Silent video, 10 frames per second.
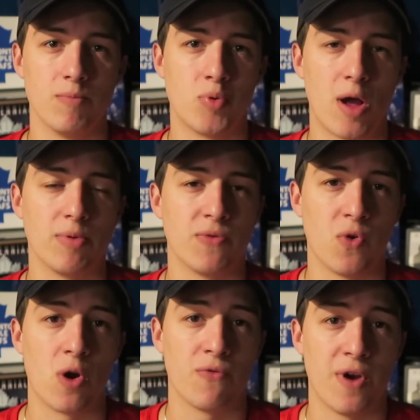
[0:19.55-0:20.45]
Probably
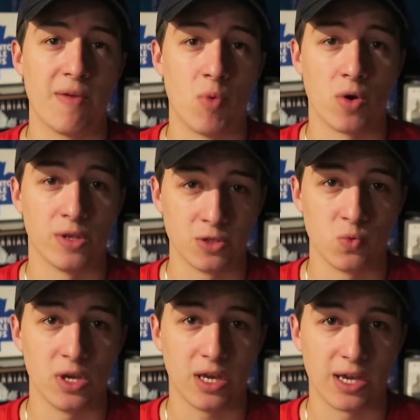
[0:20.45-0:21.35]
4 or 5 more
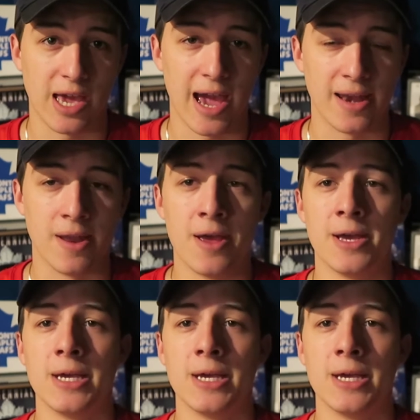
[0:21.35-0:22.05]
this week again.